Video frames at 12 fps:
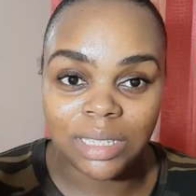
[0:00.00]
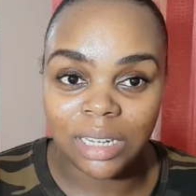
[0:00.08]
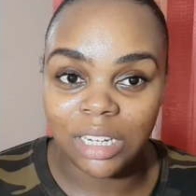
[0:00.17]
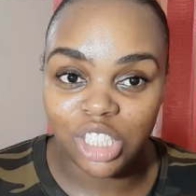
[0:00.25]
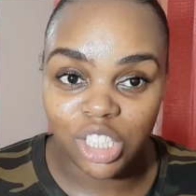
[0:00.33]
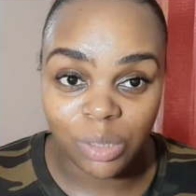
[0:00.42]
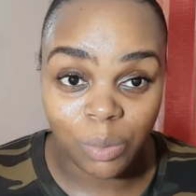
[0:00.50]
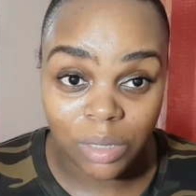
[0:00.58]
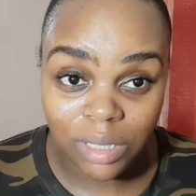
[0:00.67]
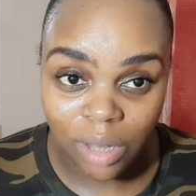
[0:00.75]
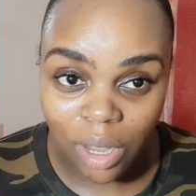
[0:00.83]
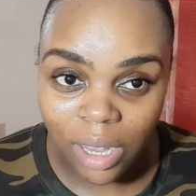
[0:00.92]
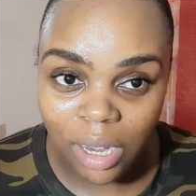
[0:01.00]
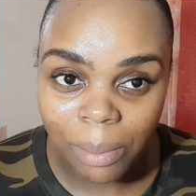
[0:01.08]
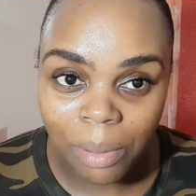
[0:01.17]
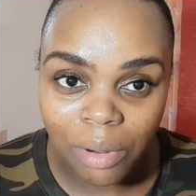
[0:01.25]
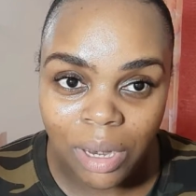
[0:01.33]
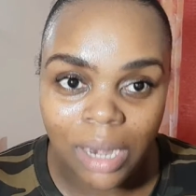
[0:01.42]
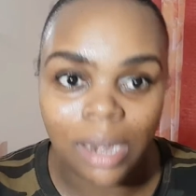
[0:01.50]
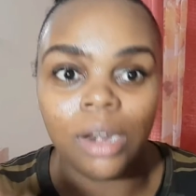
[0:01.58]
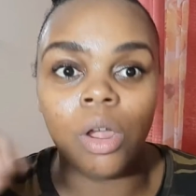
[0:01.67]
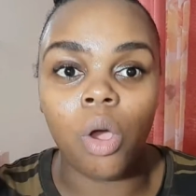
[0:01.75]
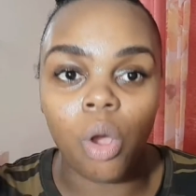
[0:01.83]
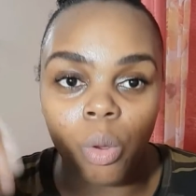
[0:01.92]
initially were talking about it and
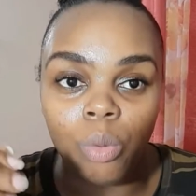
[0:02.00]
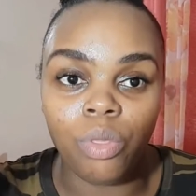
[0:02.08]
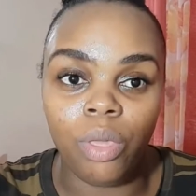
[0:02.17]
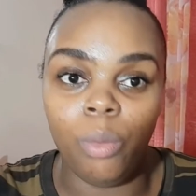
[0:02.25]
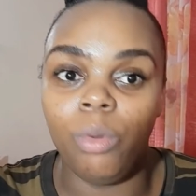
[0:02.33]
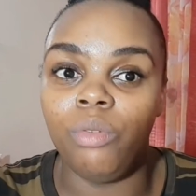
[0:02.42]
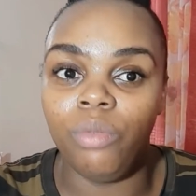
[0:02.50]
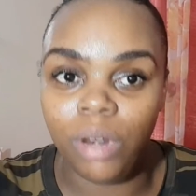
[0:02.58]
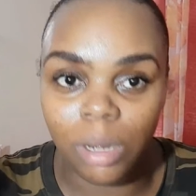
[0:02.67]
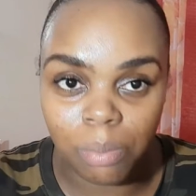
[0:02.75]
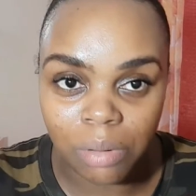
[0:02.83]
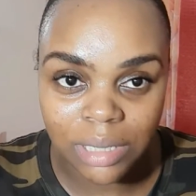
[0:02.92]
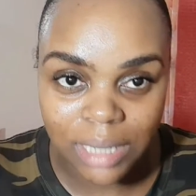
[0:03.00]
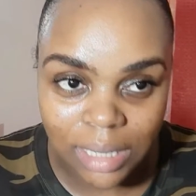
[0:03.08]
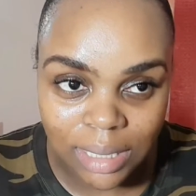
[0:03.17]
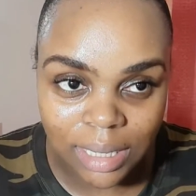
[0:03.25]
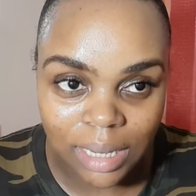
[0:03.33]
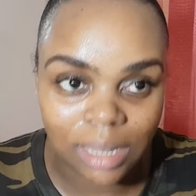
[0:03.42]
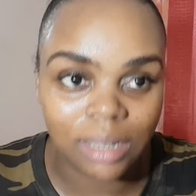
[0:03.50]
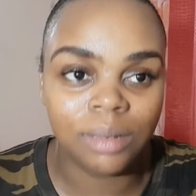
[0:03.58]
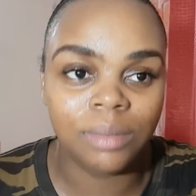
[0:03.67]
how they were really presenting it